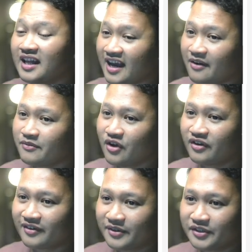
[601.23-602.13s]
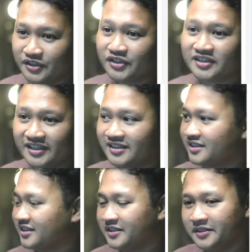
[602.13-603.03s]
I'm gonna use this.
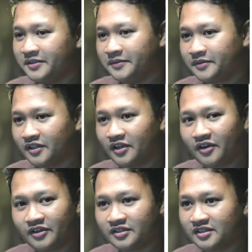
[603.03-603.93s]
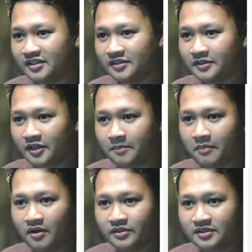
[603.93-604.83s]
Really gonna use this. Okay,
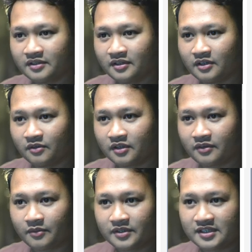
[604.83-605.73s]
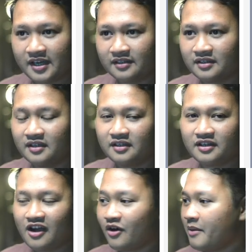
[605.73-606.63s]
pause. Reset.
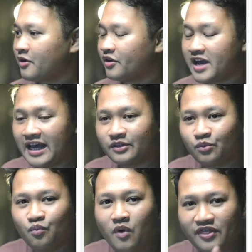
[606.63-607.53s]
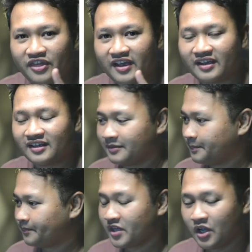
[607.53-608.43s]
Now I'm gonna add
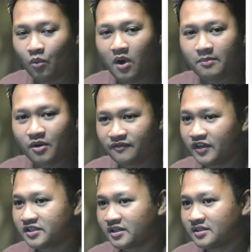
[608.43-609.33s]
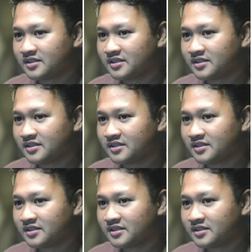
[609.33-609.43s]
one more features.